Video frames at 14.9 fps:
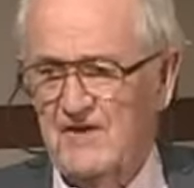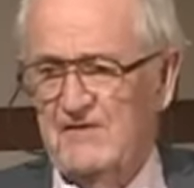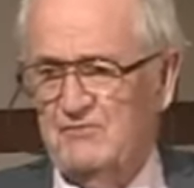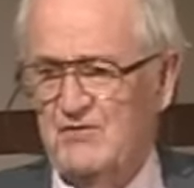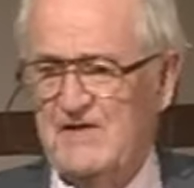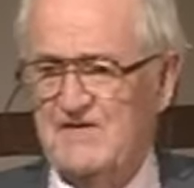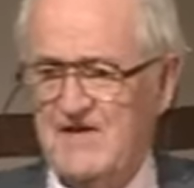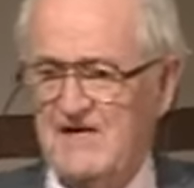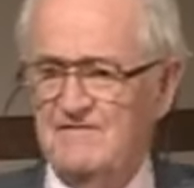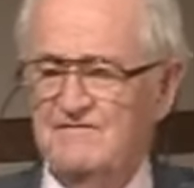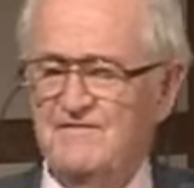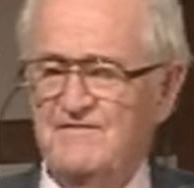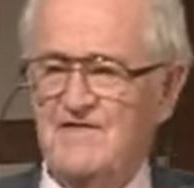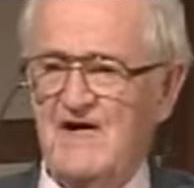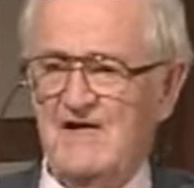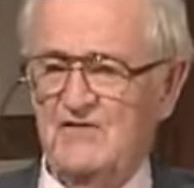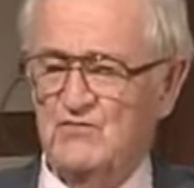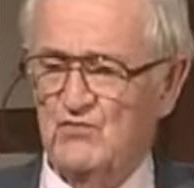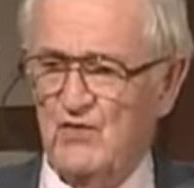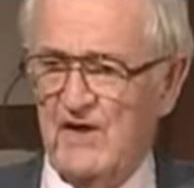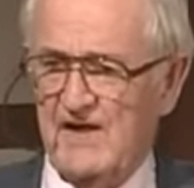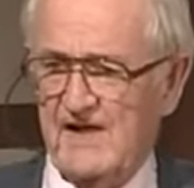but we then
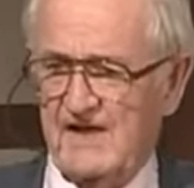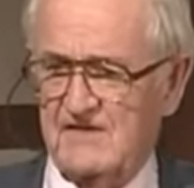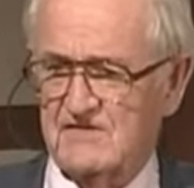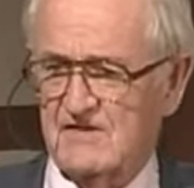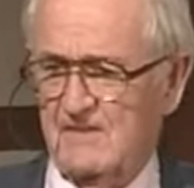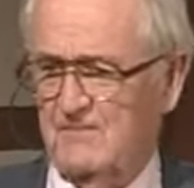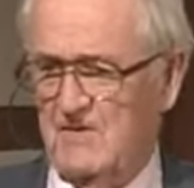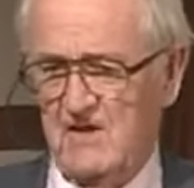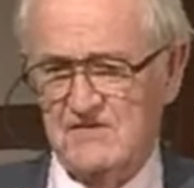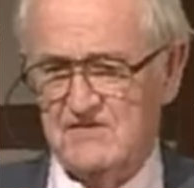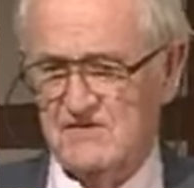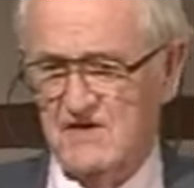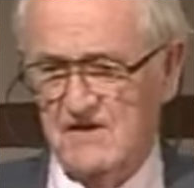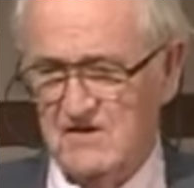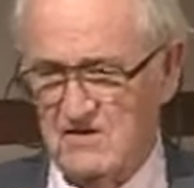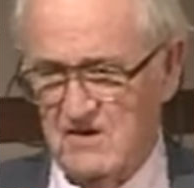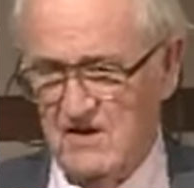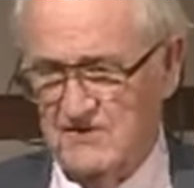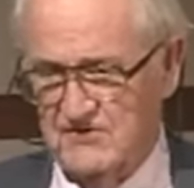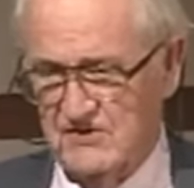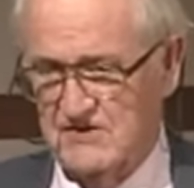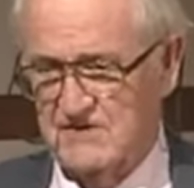find ways, I'm not saying
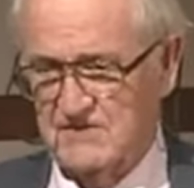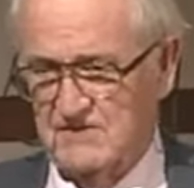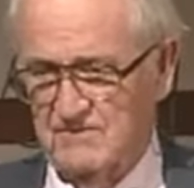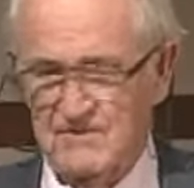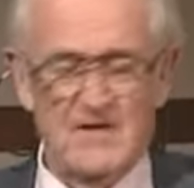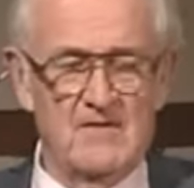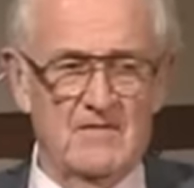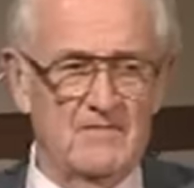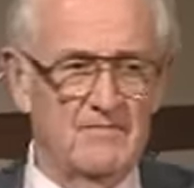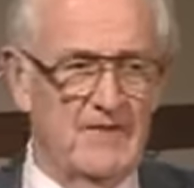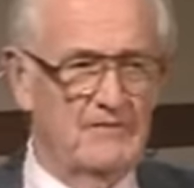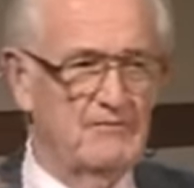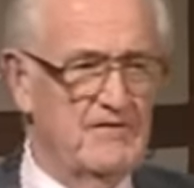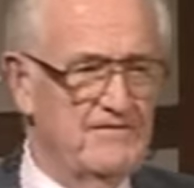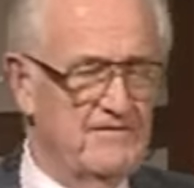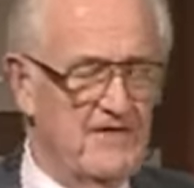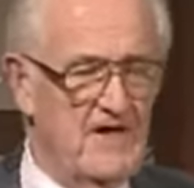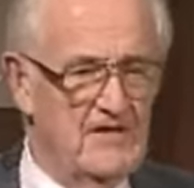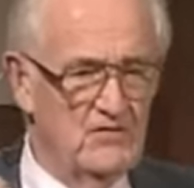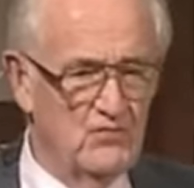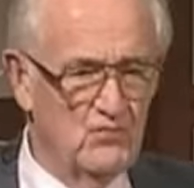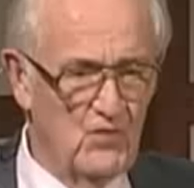conscious, but we
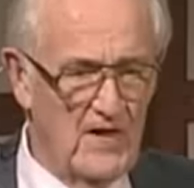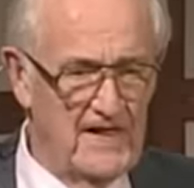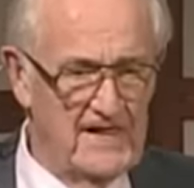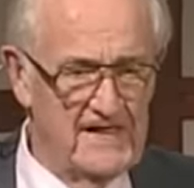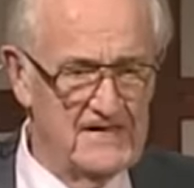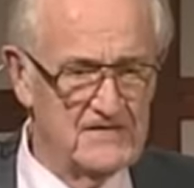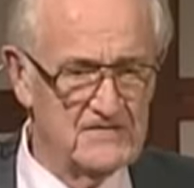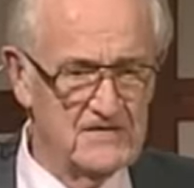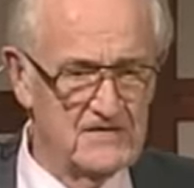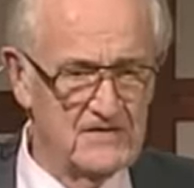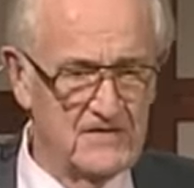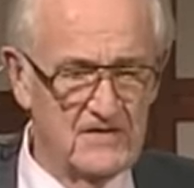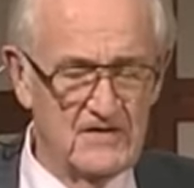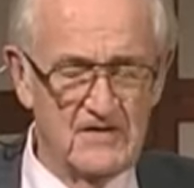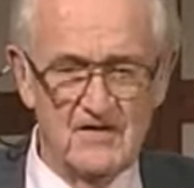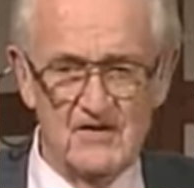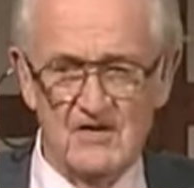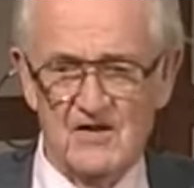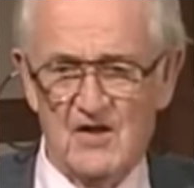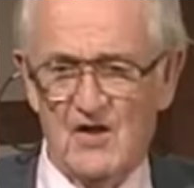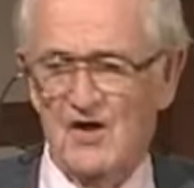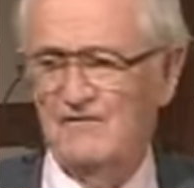find ways
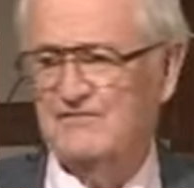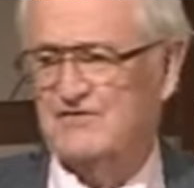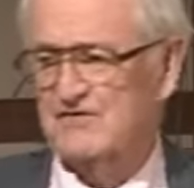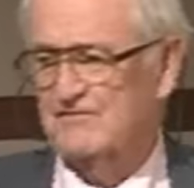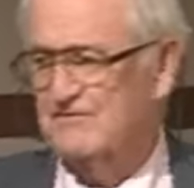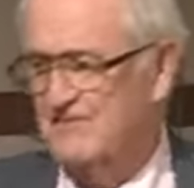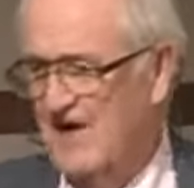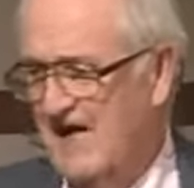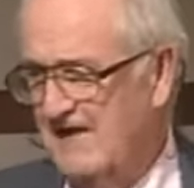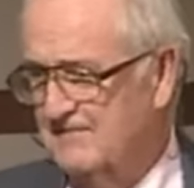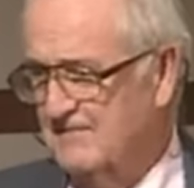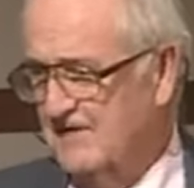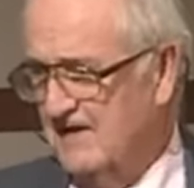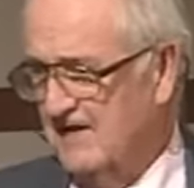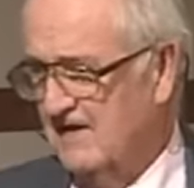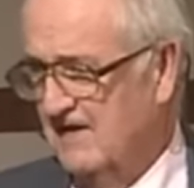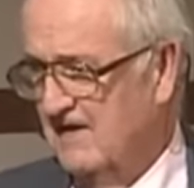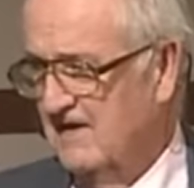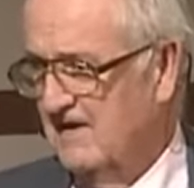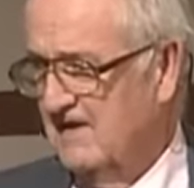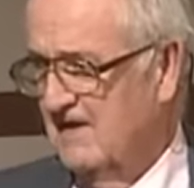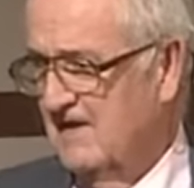of surviving
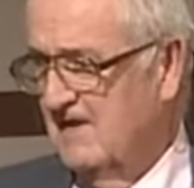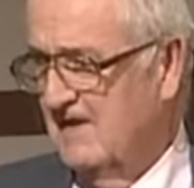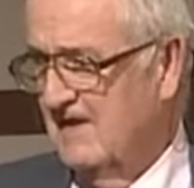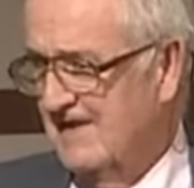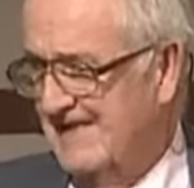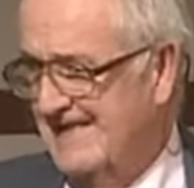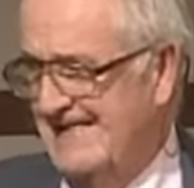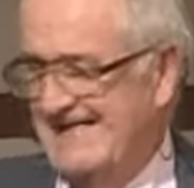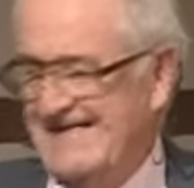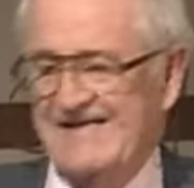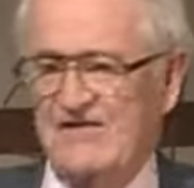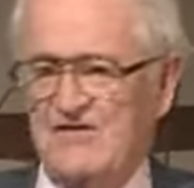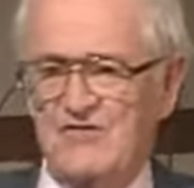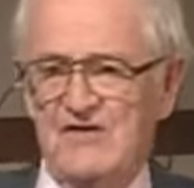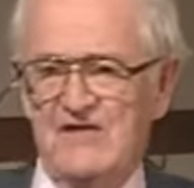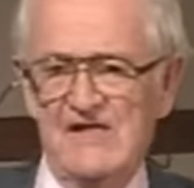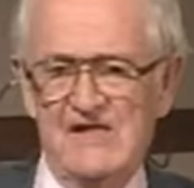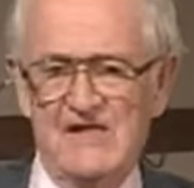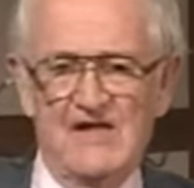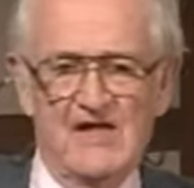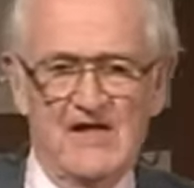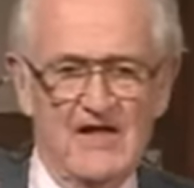in
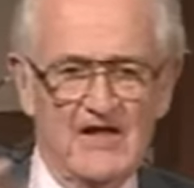the